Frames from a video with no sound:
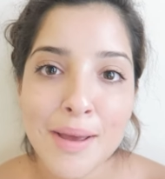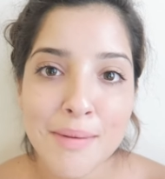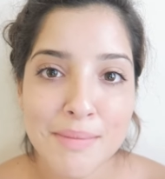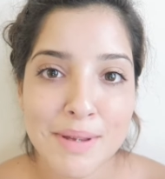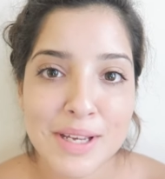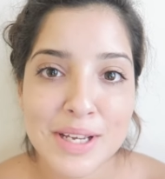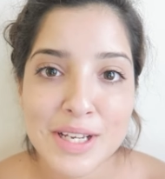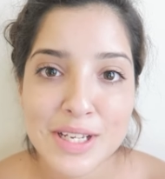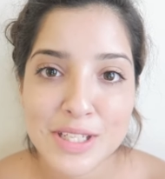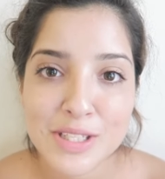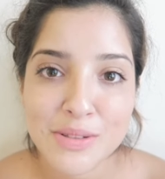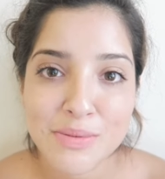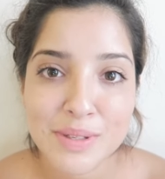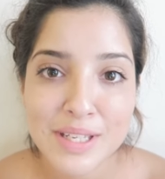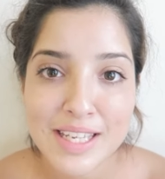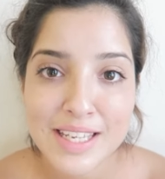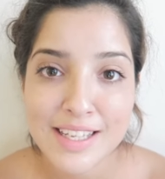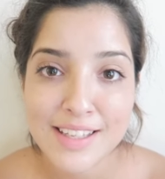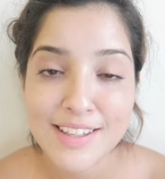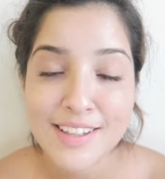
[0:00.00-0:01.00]
because
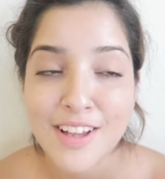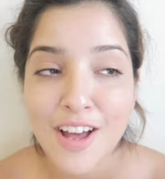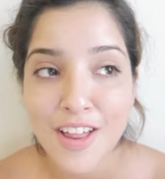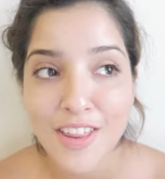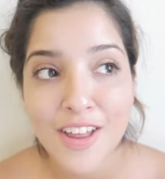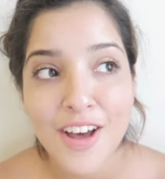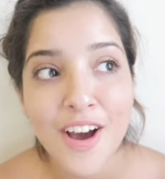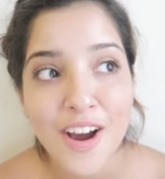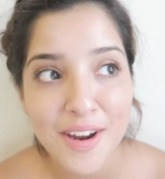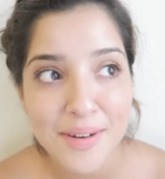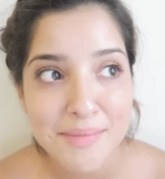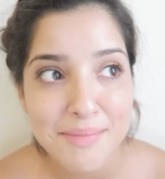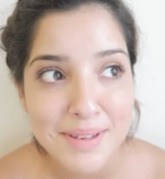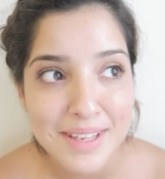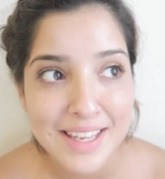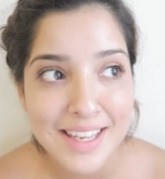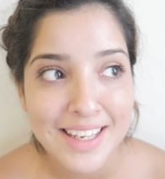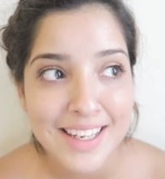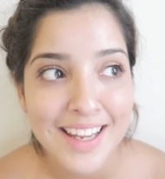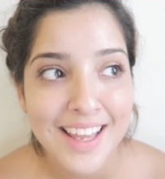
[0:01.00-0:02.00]
we saw the
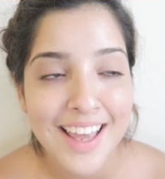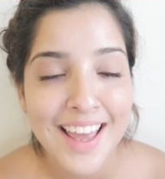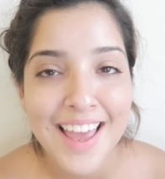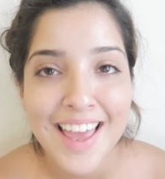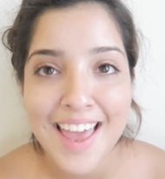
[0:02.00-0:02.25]
heartbeat